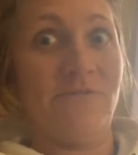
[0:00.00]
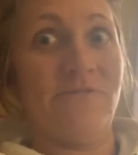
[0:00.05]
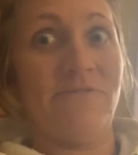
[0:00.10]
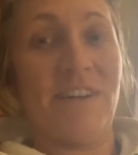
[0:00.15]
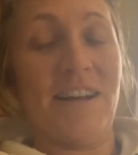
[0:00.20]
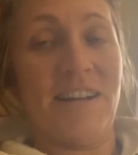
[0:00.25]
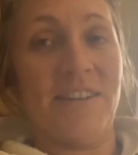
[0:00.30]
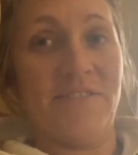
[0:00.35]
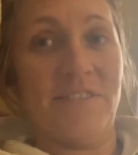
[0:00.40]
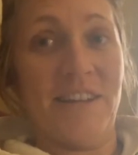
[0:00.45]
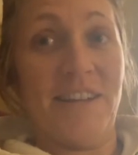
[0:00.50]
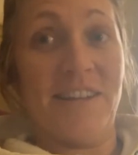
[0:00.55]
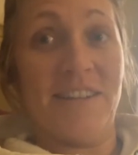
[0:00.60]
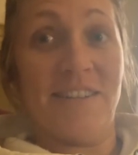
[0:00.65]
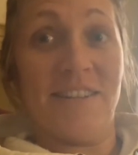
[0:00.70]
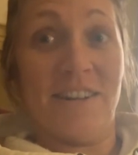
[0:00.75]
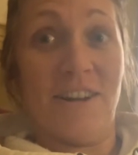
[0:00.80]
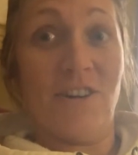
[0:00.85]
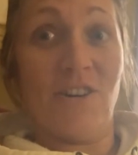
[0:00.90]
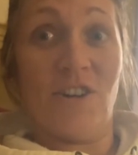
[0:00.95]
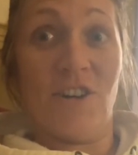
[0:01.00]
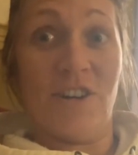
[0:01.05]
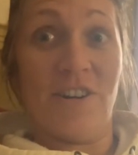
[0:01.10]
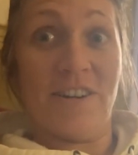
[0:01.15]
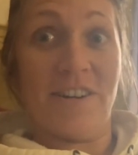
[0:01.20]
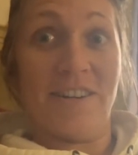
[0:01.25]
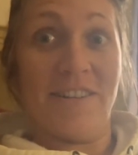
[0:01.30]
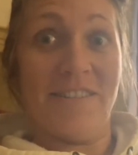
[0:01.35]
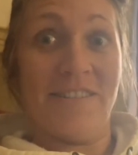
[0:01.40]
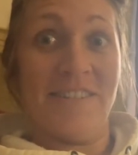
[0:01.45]
5 days and I'll
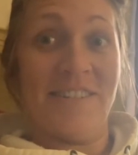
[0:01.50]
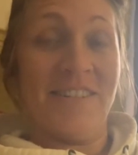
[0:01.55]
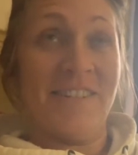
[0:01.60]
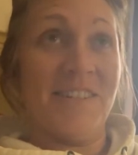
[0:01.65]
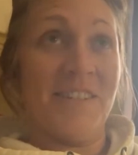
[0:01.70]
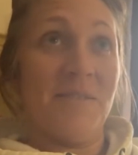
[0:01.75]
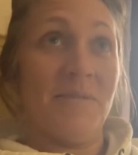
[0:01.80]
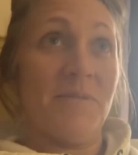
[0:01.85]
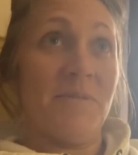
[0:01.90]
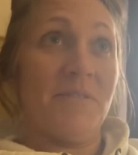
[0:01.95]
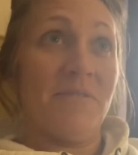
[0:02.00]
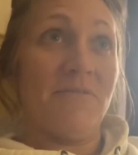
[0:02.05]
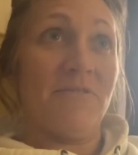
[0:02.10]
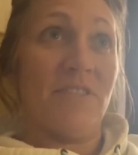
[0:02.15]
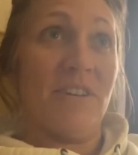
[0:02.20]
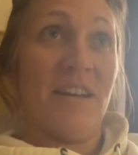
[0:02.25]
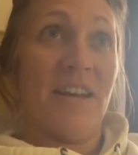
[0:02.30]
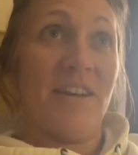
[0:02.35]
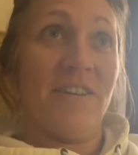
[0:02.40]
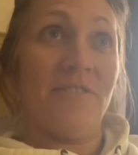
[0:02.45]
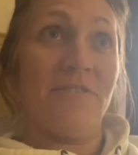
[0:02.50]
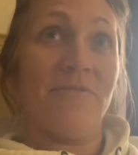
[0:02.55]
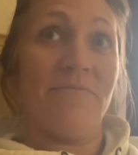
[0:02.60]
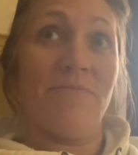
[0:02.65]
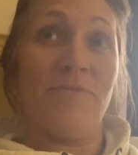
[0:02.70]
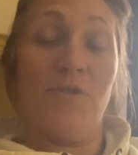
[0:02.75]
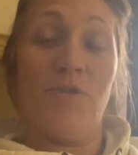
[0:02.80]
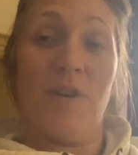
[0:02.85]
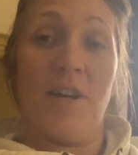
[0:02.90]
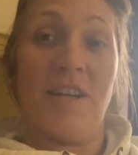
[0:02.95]
cook. For now,
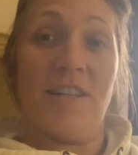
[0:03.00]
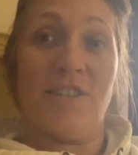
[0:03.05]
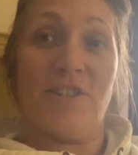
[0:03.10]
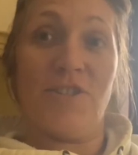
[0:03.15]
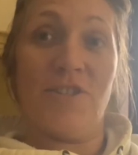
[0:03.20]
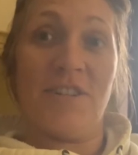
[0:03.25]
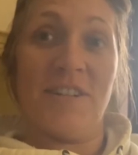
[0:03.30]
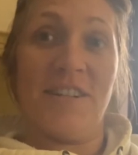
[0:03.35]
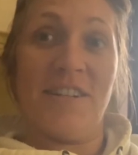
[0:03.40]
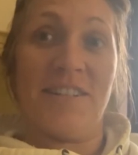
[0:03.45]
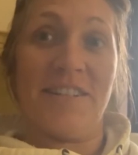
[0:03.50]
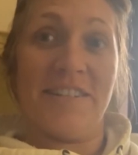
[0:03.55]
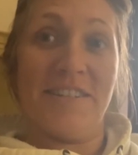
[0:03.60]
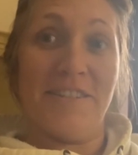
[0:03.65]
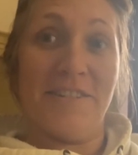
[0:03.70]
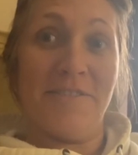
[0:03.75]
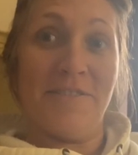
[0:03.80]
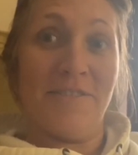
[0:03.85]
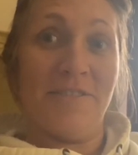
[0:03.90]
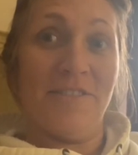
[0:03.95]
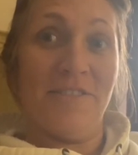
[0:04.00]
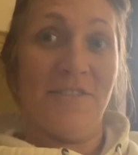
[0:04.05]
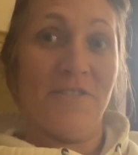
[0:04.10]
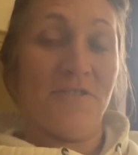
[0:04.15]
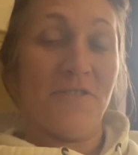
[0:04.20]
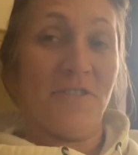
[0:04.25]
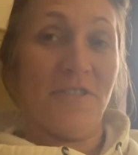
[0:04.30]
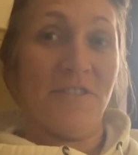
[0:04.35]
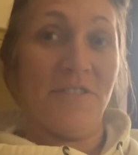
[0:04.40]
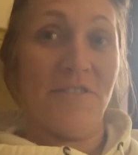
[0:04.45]
you guys cook and clean.
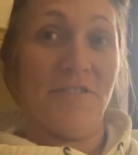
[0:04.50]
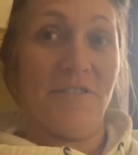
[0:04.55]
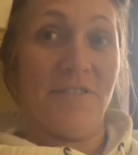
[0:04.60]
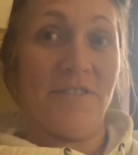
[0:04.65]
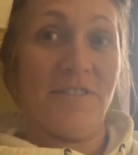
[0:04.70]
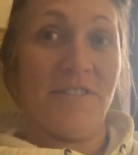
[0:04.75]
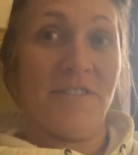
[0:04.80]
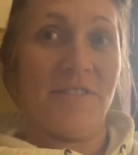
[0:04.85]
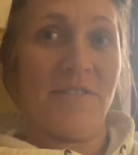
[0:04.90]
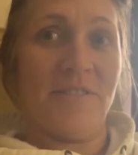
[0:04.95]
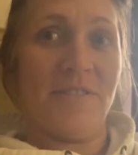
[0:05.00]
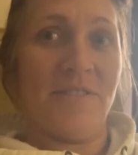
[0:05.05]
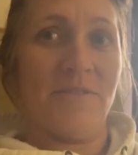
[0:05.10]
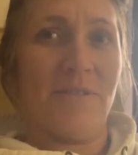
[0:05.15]
You're all adults.